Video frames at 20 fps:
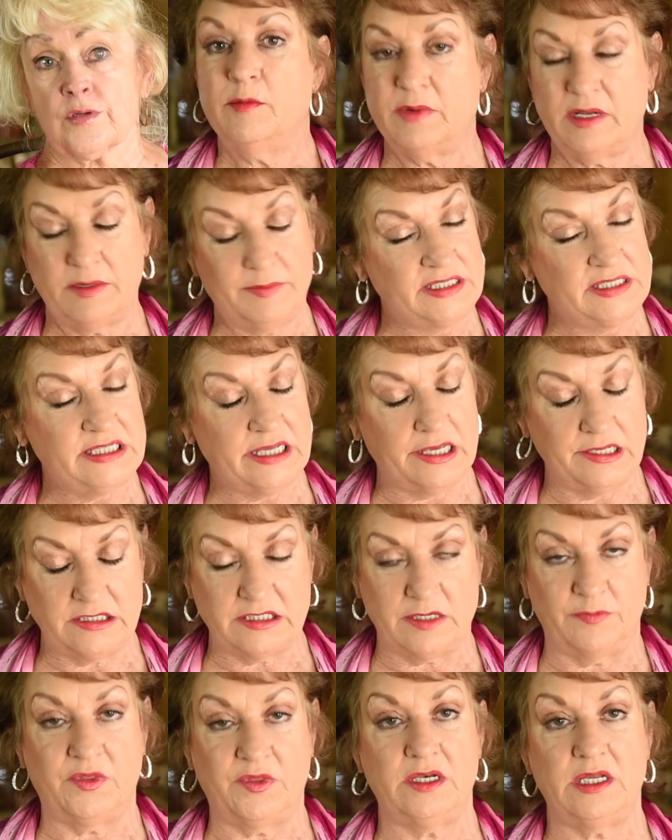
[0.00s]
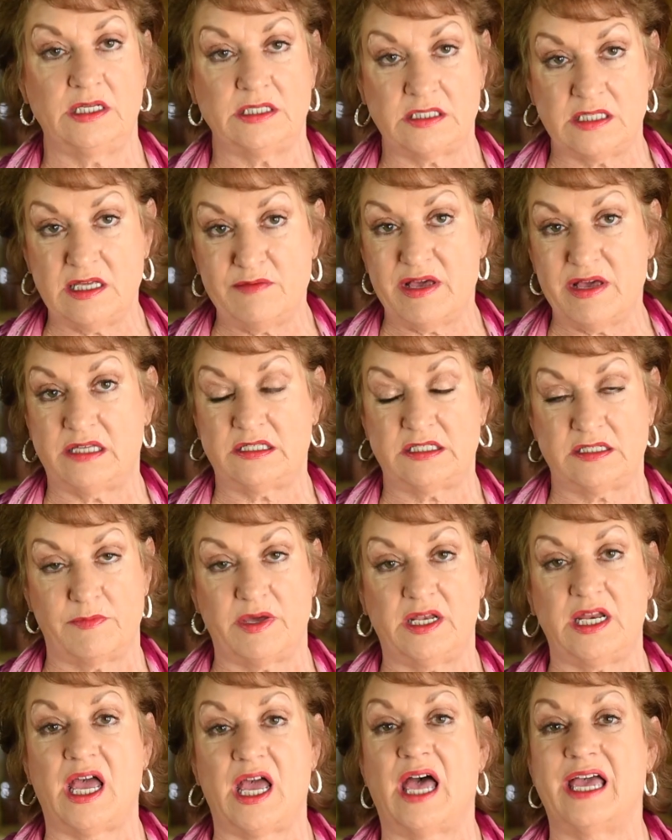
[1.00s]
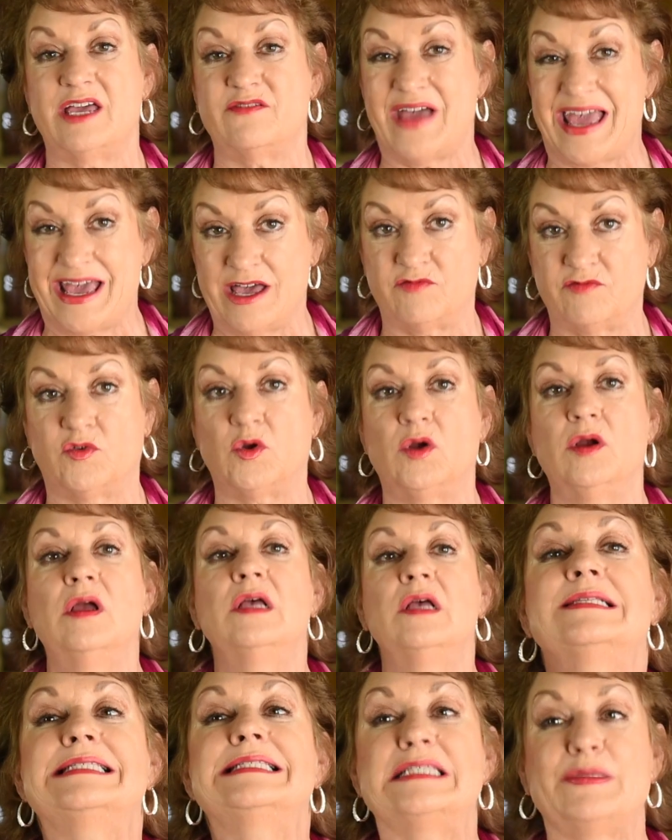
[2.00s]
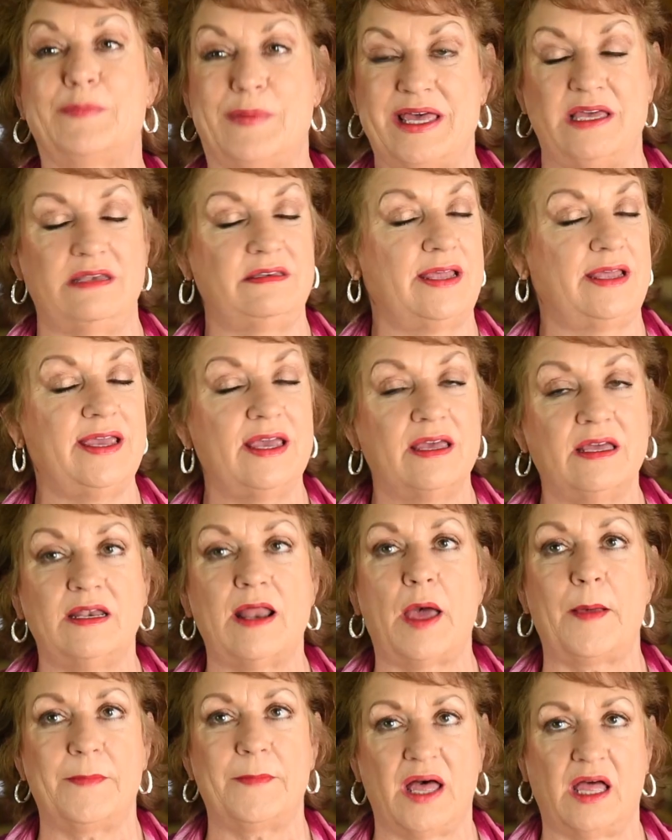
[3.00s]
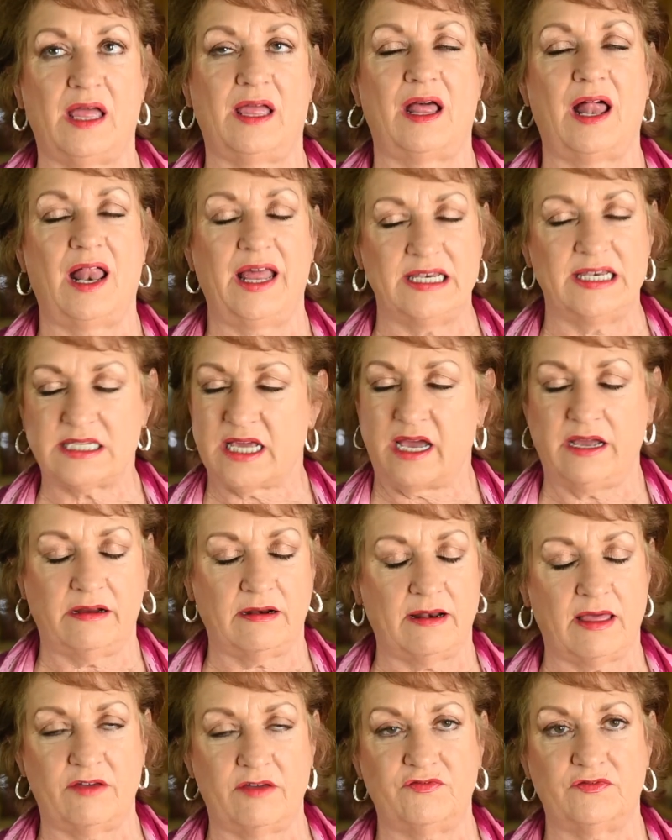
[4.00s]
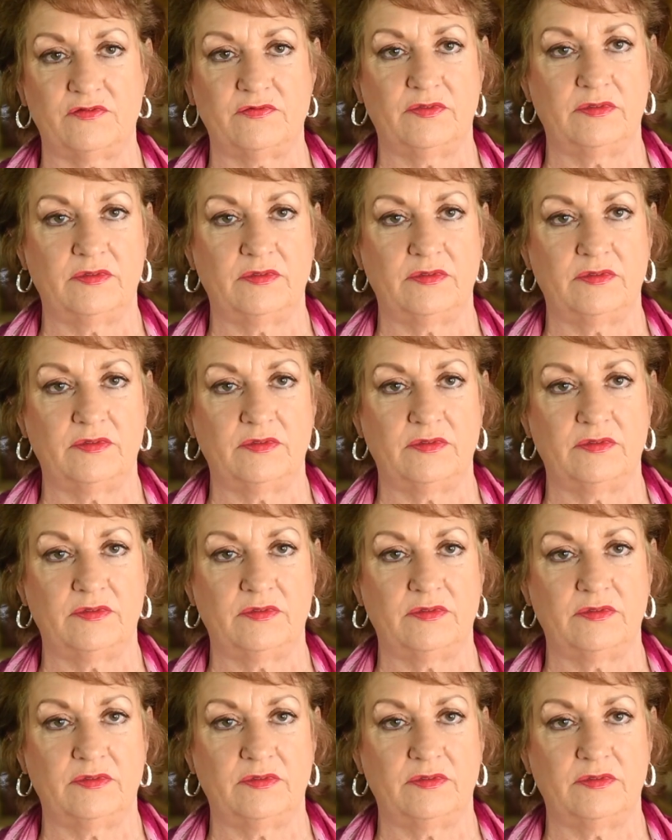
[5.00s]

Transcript: But I'm gonna tell you something, is the best money I have ever spent in my entire life.